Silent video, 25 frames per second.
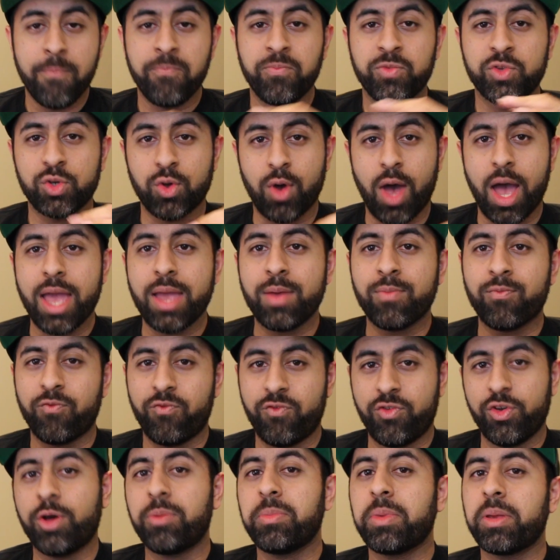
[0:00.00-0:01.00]
so I am
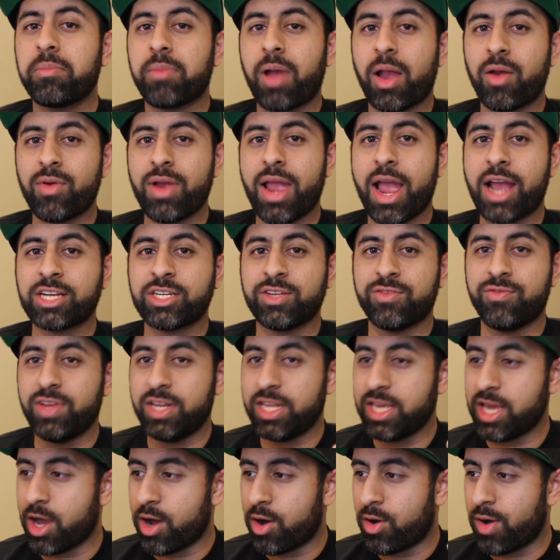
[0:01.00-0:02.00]
filming my reaction
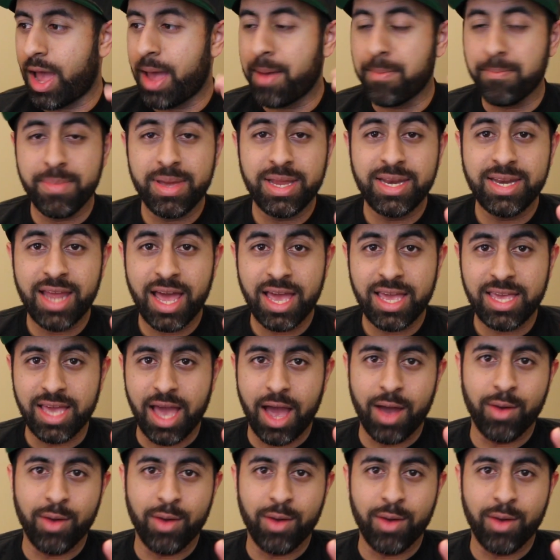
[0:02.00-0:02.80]
video at midnight.